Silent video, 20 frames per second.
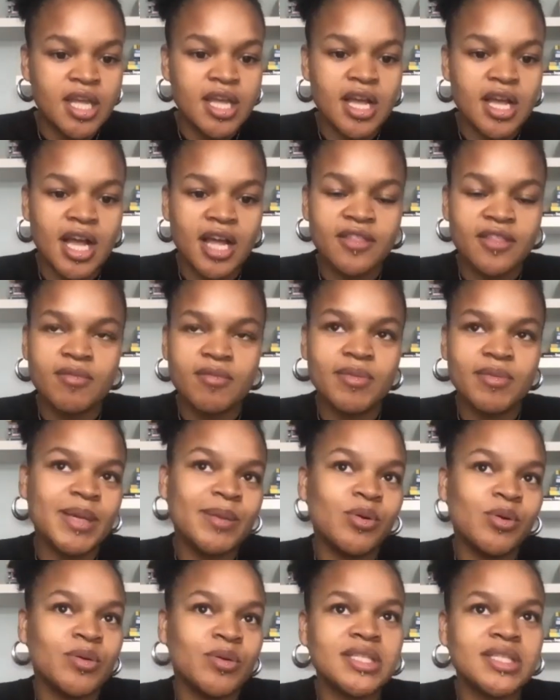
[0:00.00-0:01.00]
I, uh,
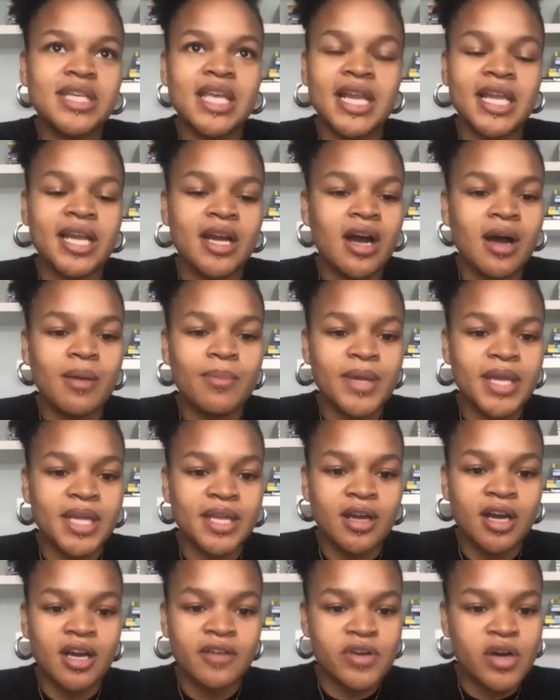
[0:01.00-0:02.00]
people were skilling up in
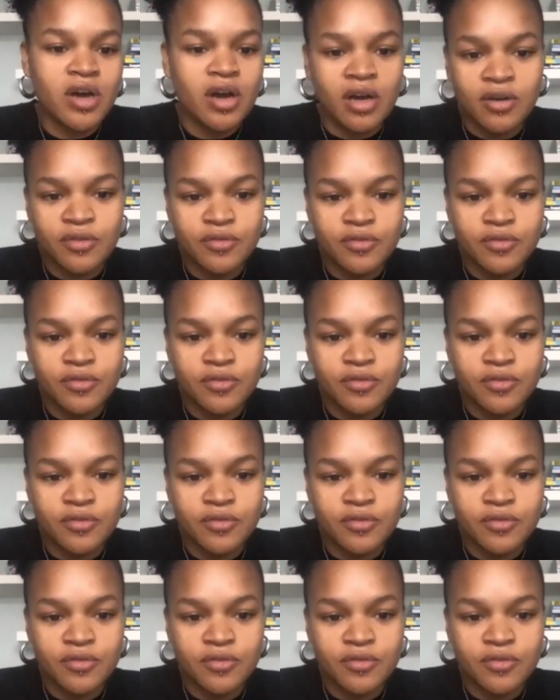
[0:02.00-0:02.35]
other art